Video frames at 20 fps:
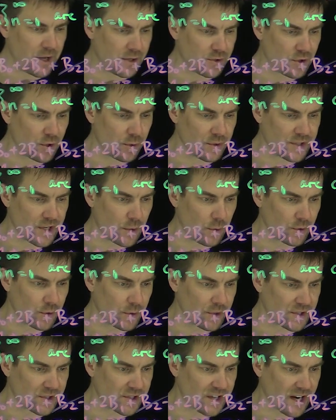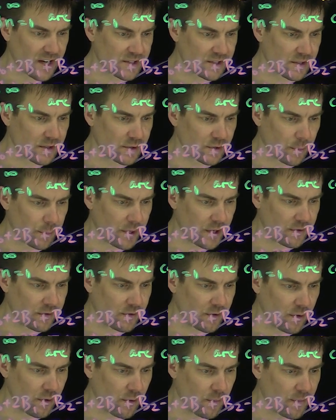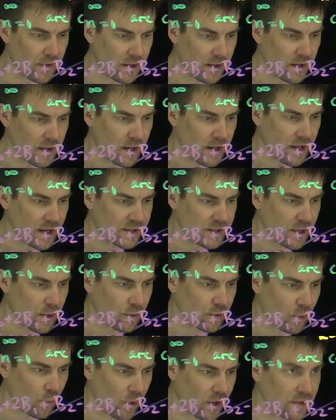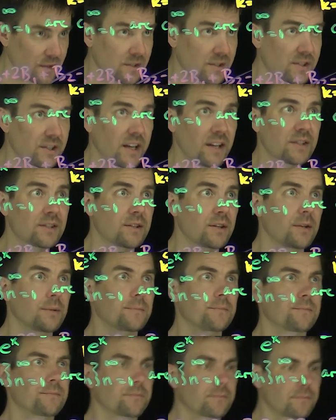b2 is equal to a sixth. So b2 is equal to 1 sixth.